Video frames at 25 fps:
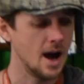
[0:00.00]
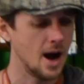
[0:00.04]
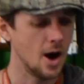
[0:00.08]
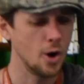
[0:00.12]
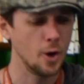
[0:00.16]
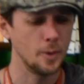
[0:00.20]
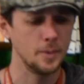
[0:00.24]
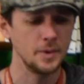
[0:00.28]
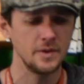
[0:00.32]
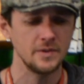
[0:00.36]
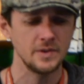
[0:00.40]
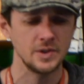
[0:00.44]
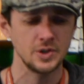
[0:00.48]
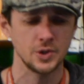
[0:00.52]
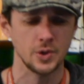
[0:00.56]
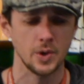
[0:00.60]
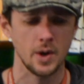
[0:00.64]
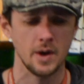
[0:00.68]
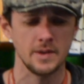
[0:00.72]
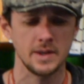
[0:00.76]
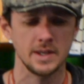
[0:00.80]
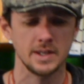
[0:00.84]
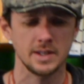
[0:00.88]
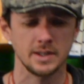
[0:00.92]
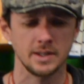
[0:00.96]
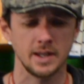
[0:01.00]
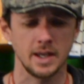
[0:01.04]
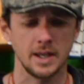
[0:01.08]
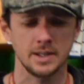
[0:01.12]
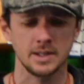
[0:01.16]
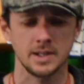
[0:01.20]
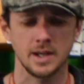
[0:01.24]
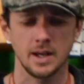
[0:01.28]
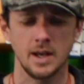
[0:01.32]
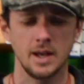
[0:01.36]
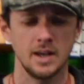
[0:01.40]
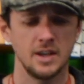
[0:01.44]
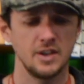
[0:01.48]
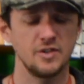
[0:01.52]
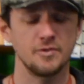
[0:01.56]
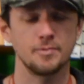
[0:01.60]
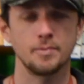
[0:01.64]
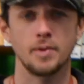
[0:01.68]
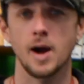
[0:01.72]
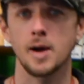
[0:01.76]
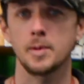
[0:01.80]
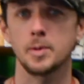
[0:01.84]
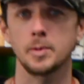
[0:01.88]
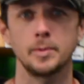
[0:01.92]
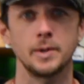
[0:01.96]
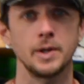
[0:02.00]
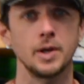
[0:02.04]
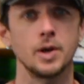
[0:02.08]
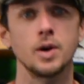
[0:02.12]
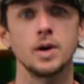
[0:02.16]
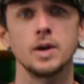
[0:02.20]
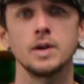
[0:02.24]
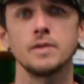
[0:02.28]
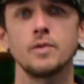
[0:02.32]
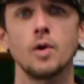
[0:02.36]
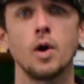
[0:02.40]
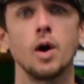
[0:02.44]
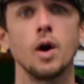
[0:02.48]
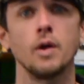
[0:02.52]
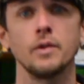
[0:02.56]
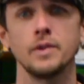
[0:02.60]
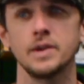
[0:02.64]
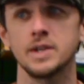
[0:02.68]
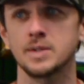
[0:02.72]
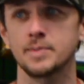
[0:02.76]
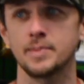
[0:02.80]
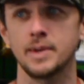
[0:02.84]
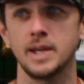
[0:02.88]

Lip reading: I hope you've enjoyed this list. You've probably heard of all these